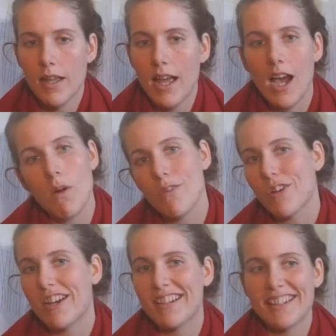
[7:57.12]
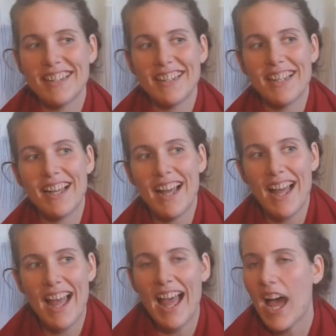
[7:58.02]
However,
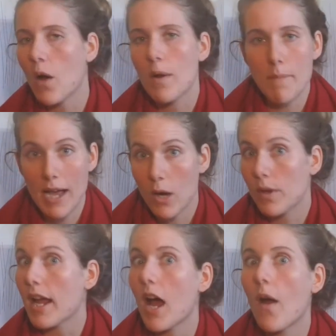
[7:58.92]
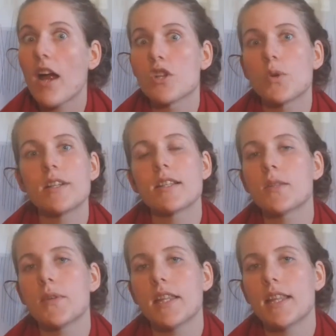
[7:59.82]
how empowered are our
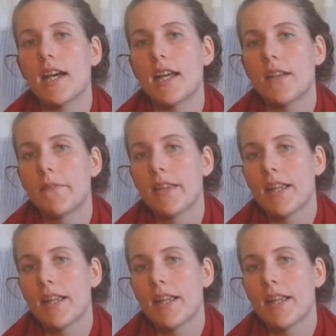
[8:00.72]
choices within that?